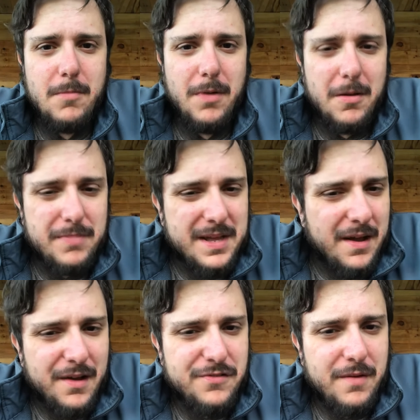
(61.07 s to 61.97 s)
but
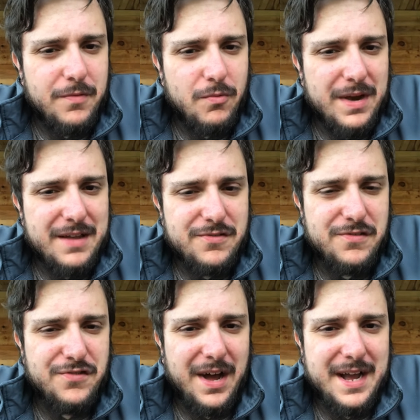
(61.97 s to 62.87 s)
because of the way
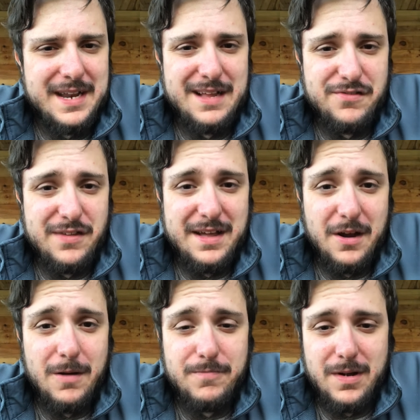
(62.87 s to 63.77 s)
society is set
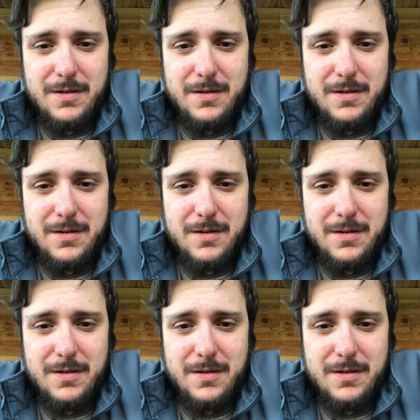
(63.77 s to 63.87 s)
up,